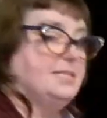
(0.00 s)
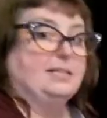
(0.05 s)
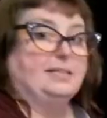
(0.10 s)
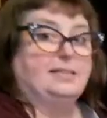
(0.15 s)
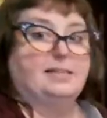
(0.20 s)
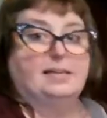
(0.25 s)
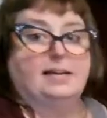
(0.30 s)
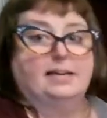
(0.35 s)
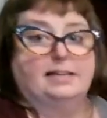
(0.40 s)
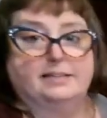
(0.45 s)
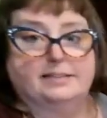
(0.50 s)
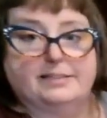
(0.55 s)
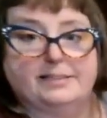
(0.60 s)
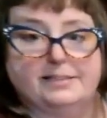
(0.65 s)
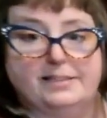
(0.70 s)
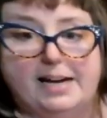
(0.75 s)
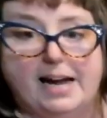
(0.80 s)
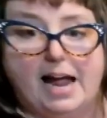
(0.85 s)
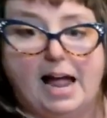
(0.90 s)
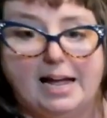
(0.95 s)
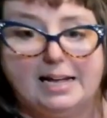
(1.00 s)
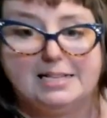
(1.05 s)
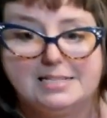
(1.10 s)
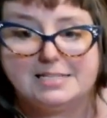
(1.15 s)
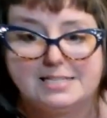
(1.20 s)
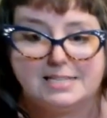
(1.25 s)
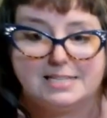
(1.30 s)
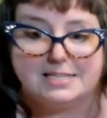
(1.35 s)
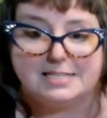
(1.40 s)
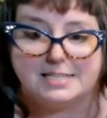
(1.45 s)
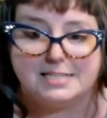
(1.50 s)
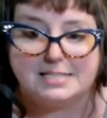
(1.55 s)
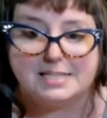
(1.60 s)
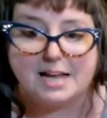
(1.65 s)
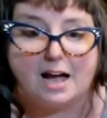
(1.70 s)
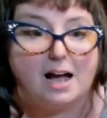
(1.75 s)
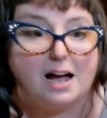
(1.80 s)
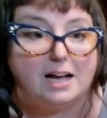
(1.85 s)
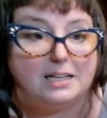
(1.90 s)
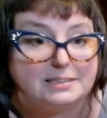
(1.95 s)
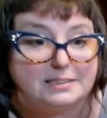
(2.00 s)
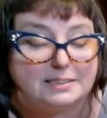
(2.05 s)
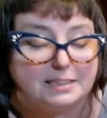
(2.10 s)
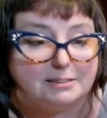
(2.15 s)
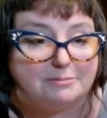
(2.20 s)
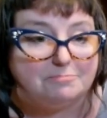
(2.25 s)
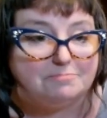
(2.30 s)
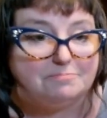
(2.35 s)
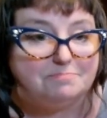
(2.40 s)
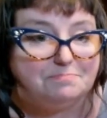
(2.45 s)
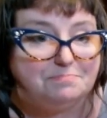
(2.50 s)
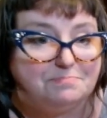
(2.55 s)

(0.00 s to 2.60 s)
to the other. You guys, this is awesome.